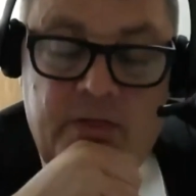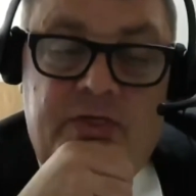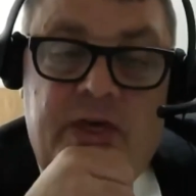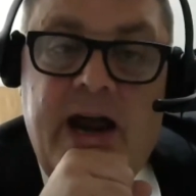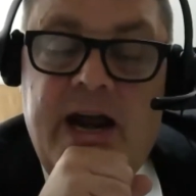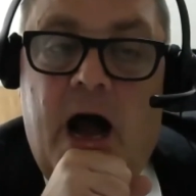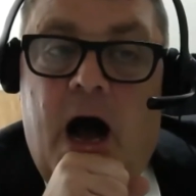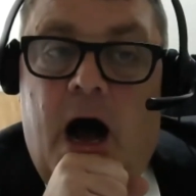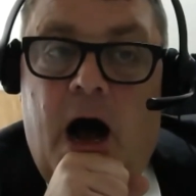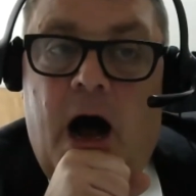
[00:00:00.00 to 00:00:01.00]
They
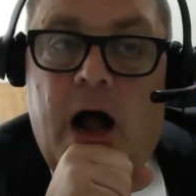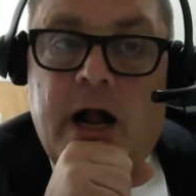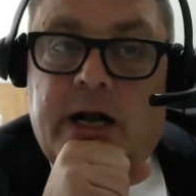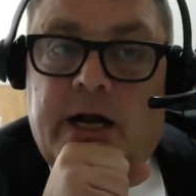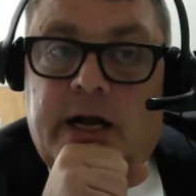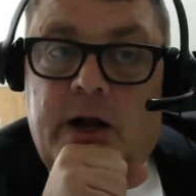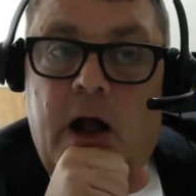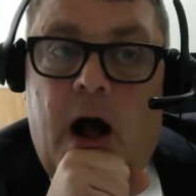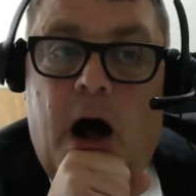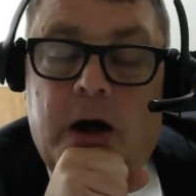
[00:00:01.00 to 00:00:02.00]

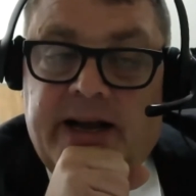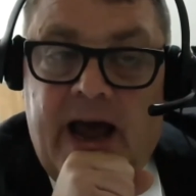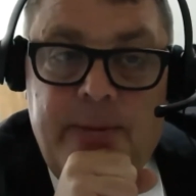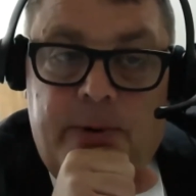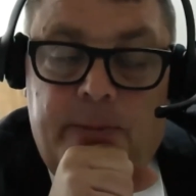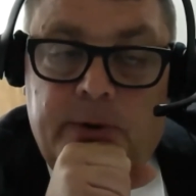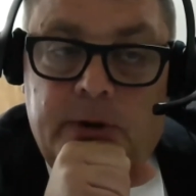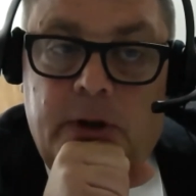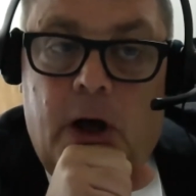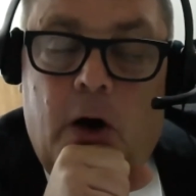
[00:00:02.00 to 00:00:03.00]
are
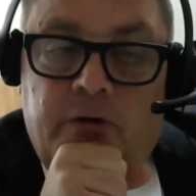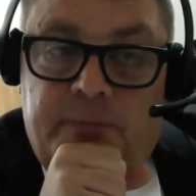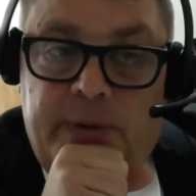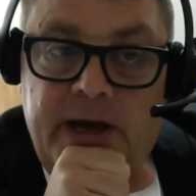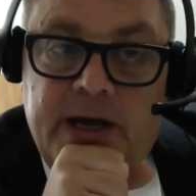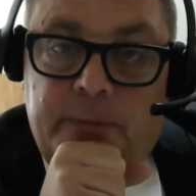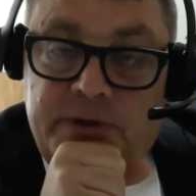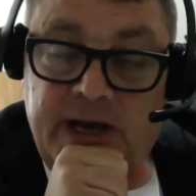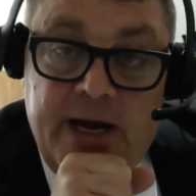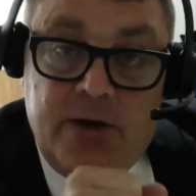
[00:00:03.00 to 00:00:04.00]
capable of being
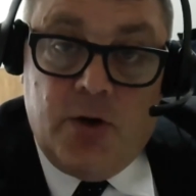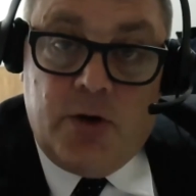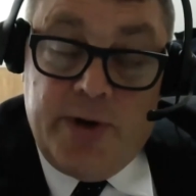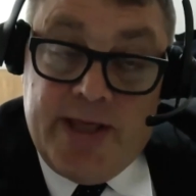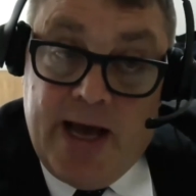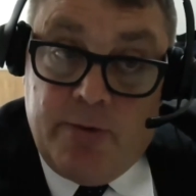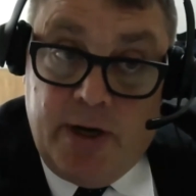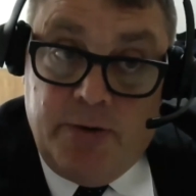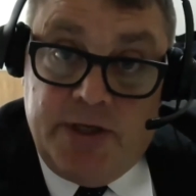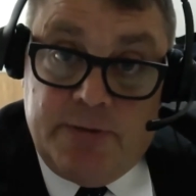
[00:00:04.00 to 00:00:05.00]
obtained on a without
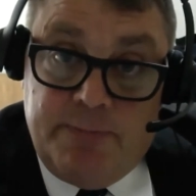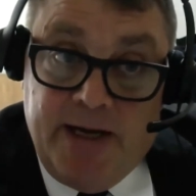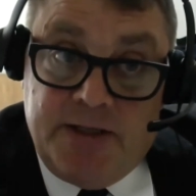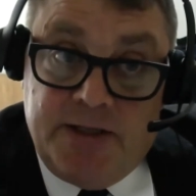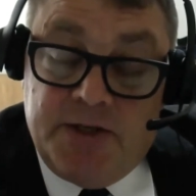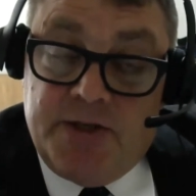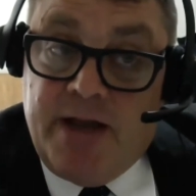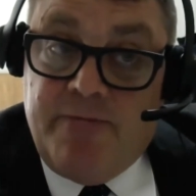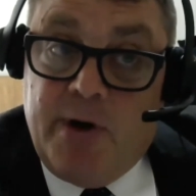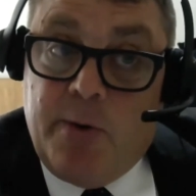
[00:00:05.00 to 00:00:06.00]
notice basis, and
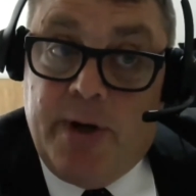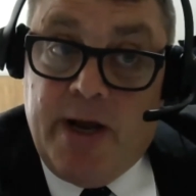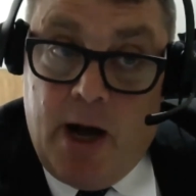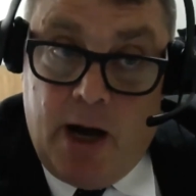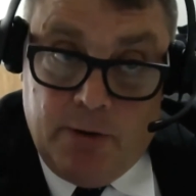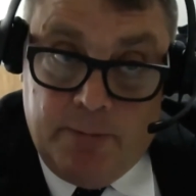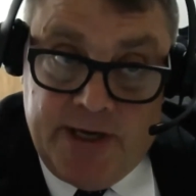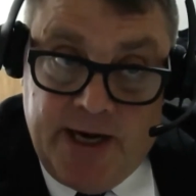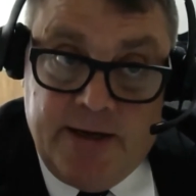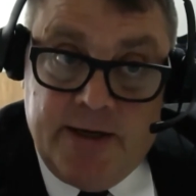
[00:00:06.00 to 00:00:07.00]
they frequently are
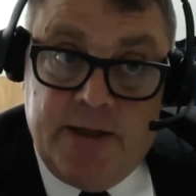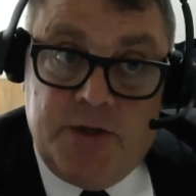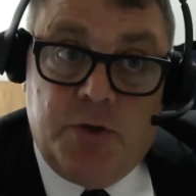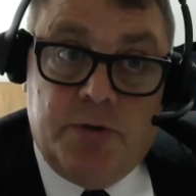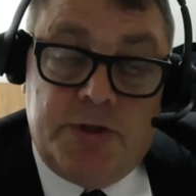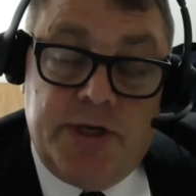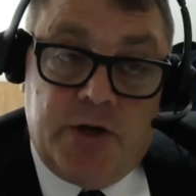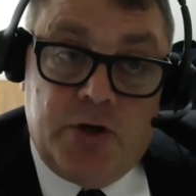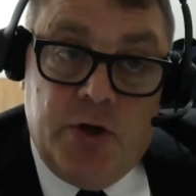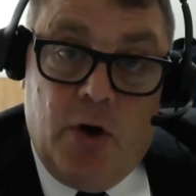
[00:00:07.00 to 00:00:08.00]
obtained in this
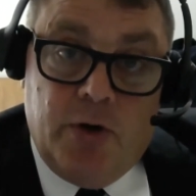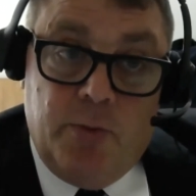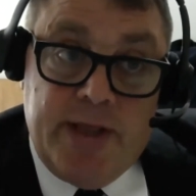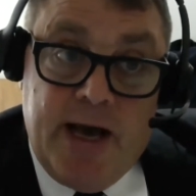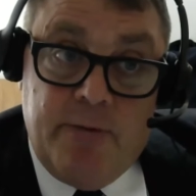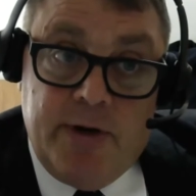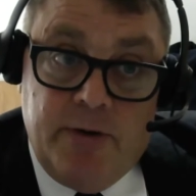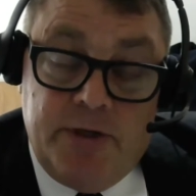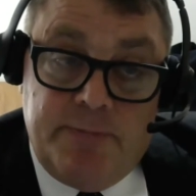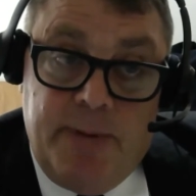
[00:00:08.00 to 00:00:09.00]
jurisdiction on a without
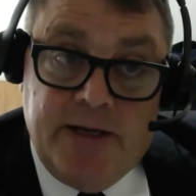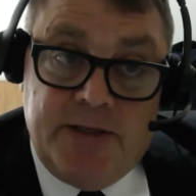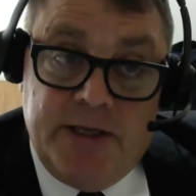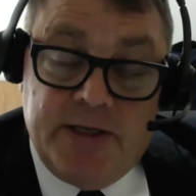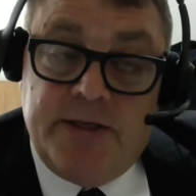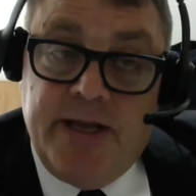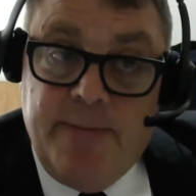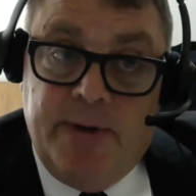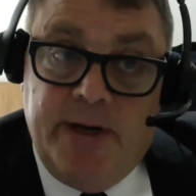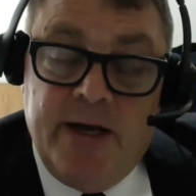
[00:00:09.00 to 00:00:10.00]
notice basis,
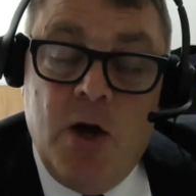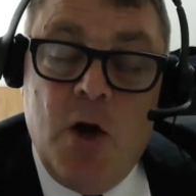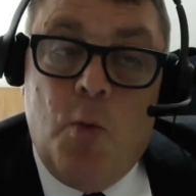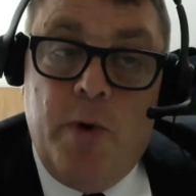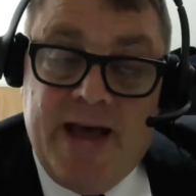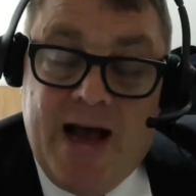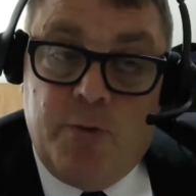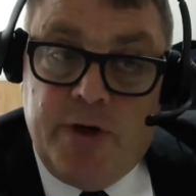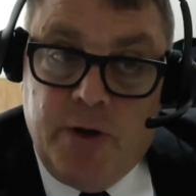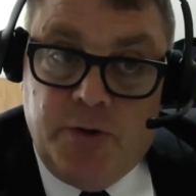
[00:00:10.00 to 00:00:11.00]
namely
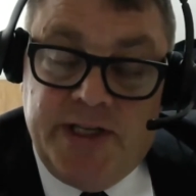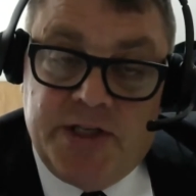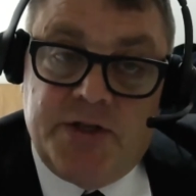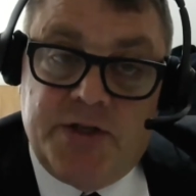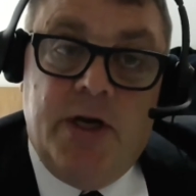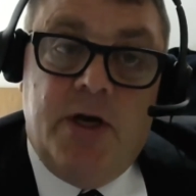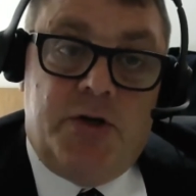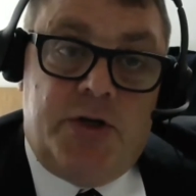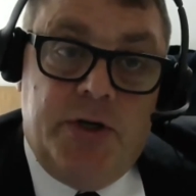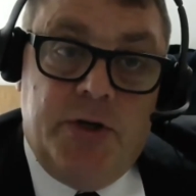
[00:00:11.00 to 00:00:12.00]
without notice
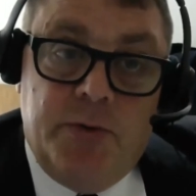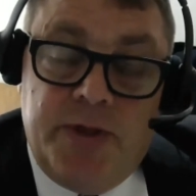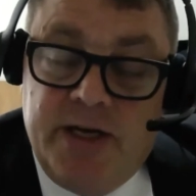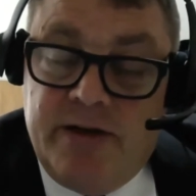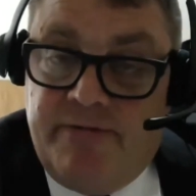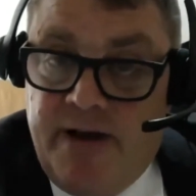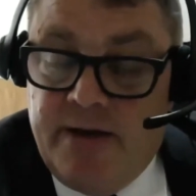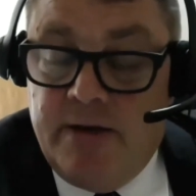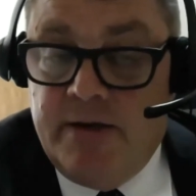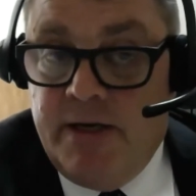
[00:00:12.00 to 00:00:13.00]
to the
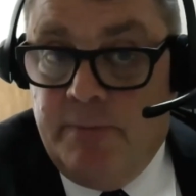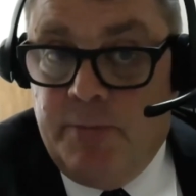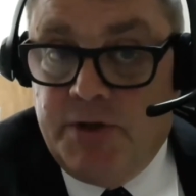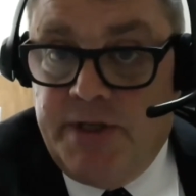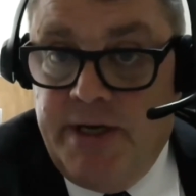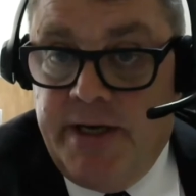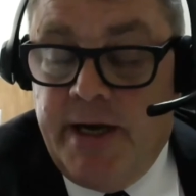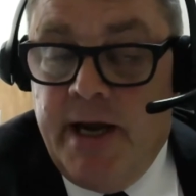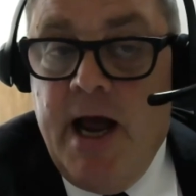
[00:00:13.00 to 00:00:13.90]
defendant in a proceeding.